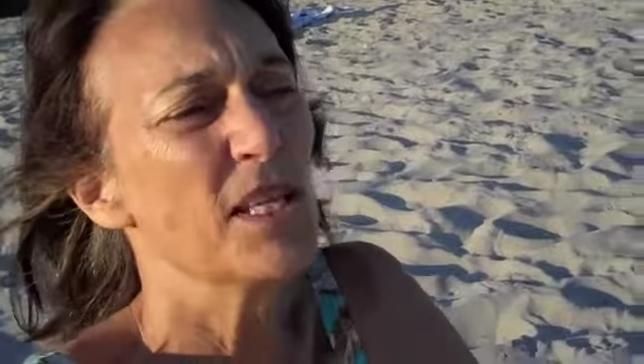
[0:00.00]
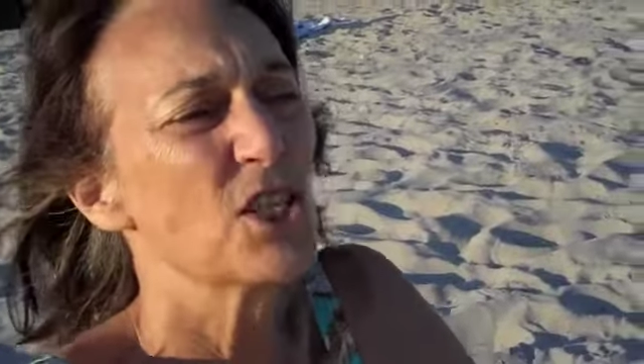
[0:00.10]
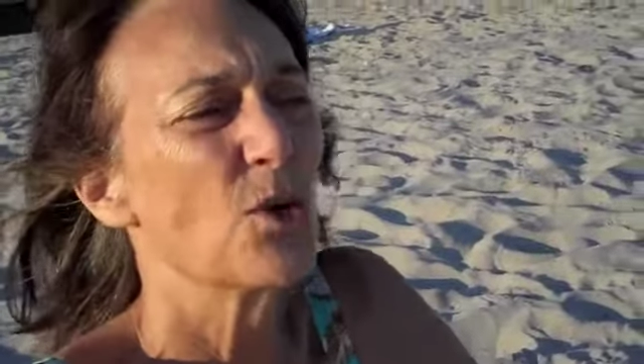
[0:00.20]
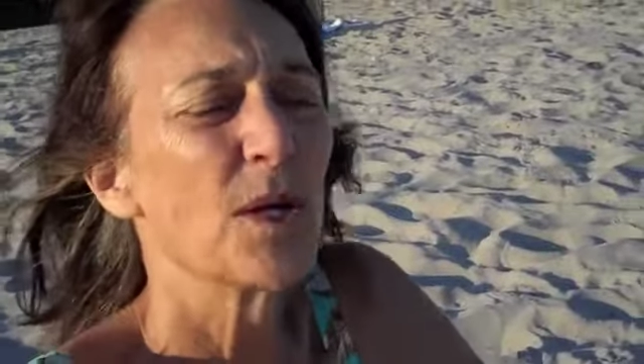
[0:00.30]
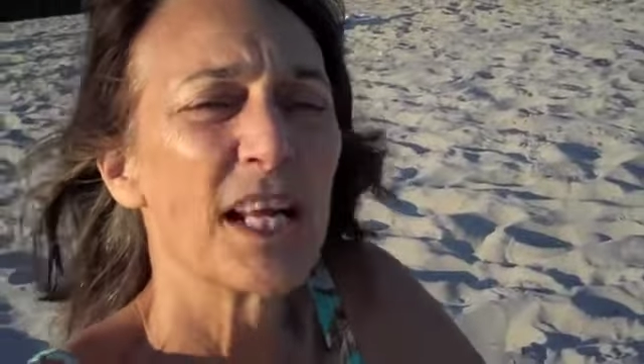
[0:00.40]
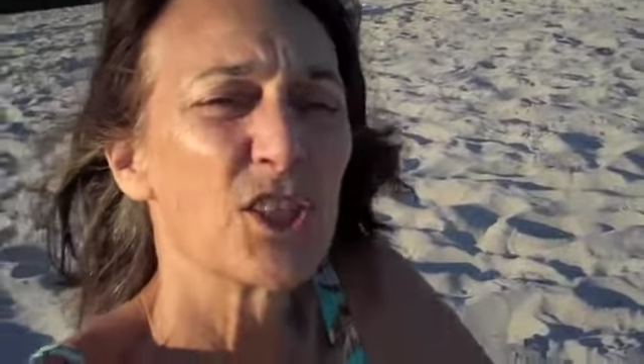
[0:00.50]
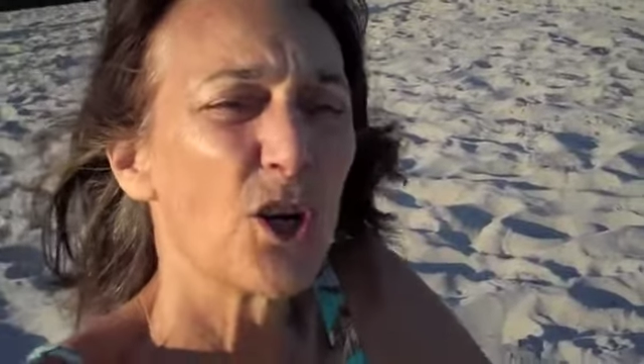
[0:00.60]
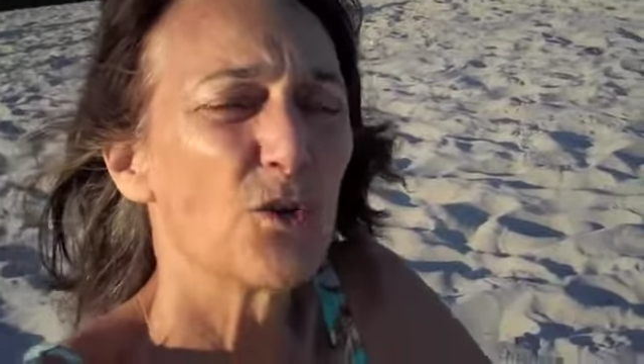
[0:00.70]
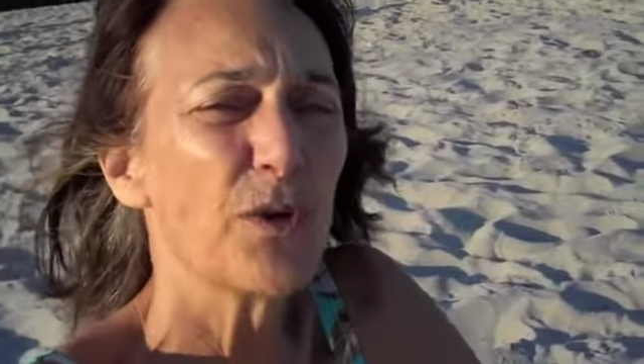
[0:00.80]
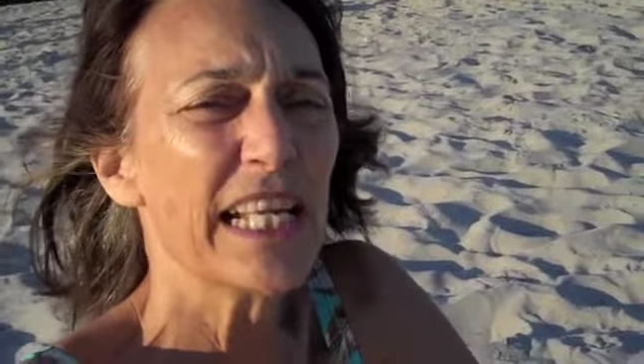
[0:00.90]
So when I
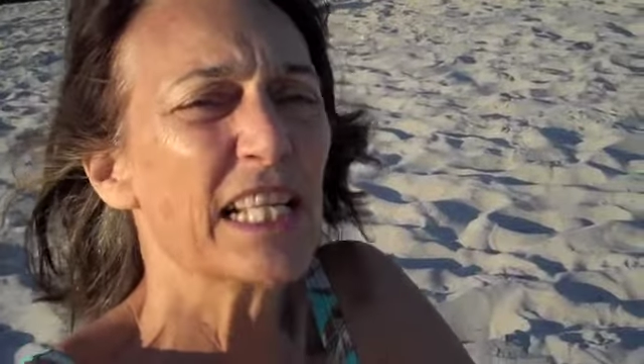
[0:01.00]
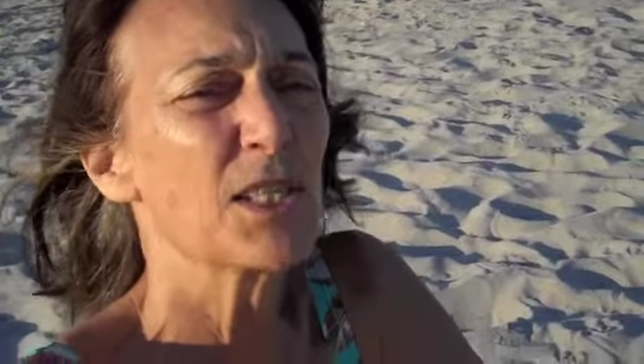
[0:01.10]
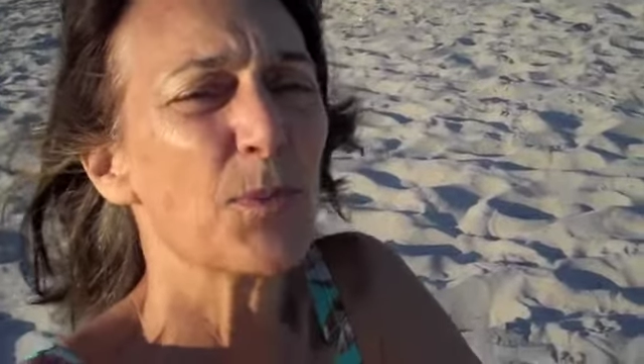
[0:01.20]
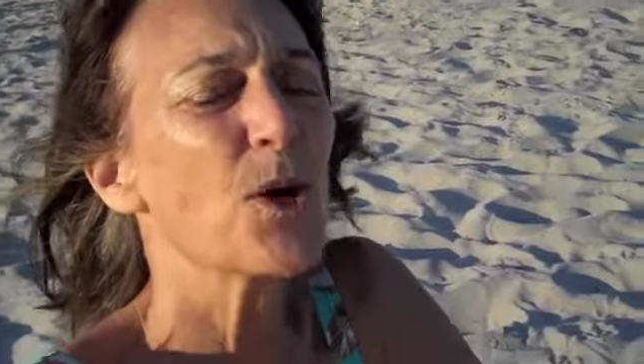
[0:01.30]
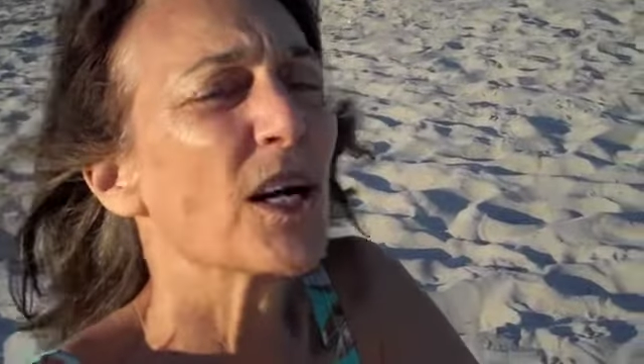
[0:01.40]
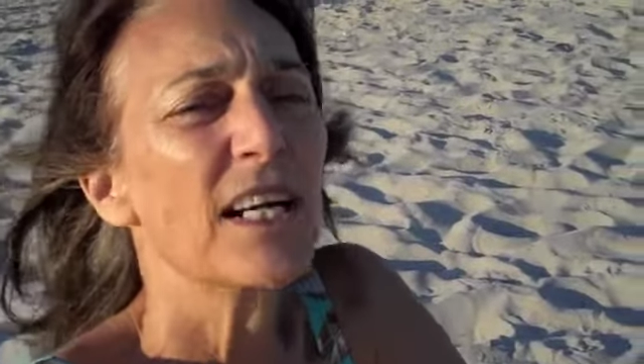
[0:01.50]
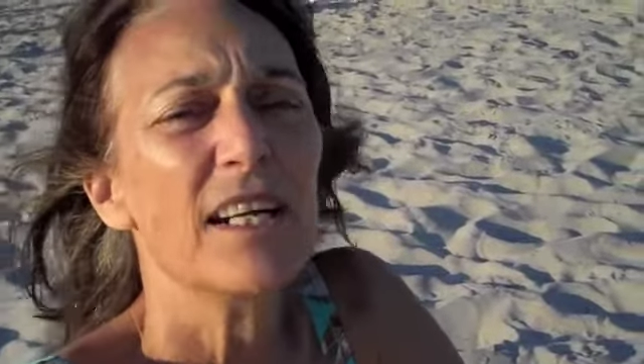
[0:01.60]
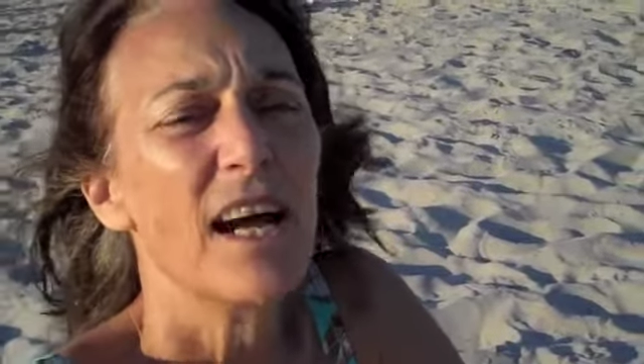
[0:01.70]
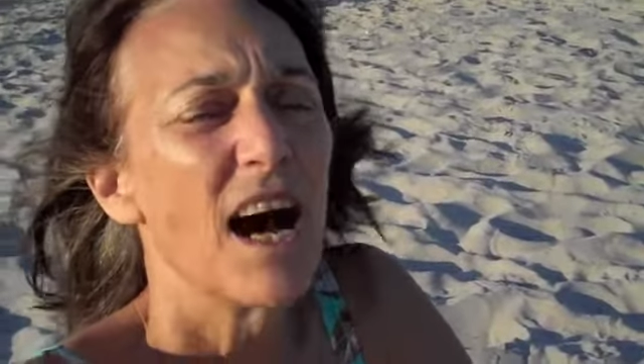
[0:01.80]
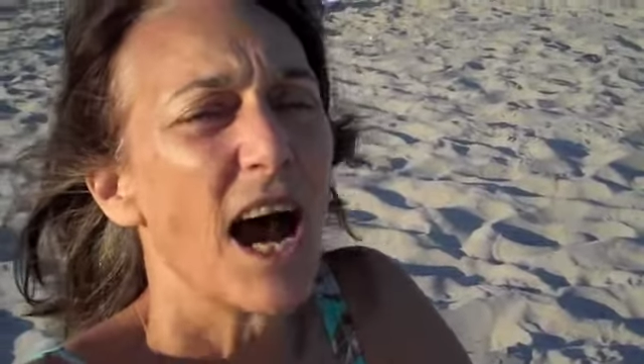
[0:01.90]
started reading this book,
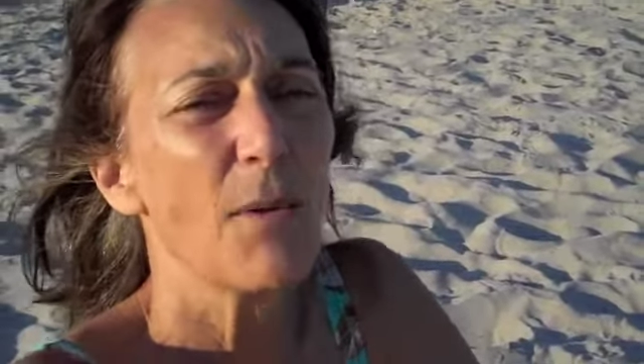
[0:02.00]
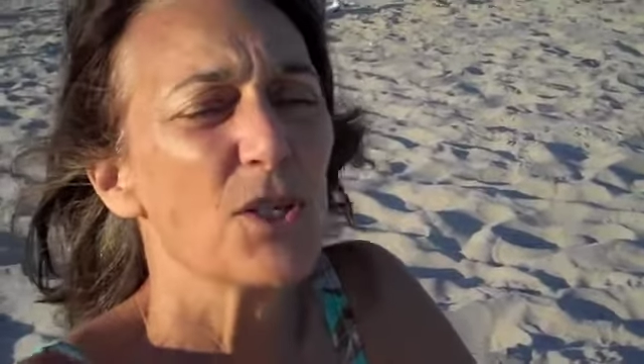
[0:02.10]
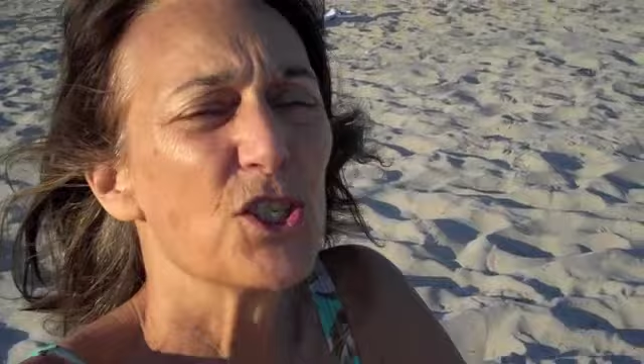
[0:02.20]
I was